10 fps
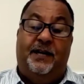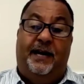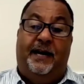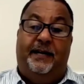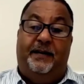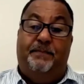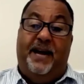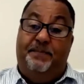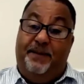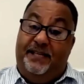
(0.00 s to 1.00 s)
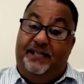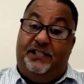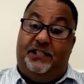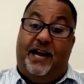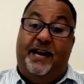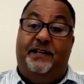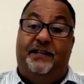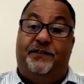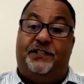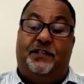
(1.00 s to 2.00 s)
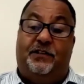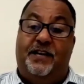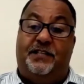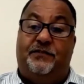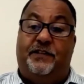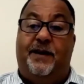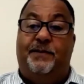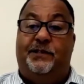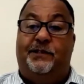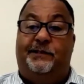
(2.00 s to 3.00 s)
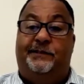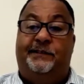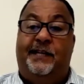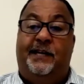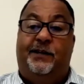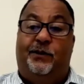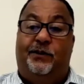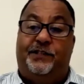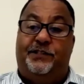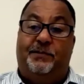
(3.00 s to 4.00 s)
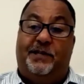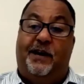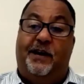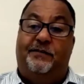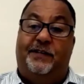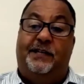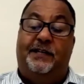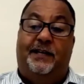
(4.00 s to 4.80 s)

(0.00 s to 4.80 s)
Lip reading: It may be stained if it's an aggressive chemical, or if it's some kind of a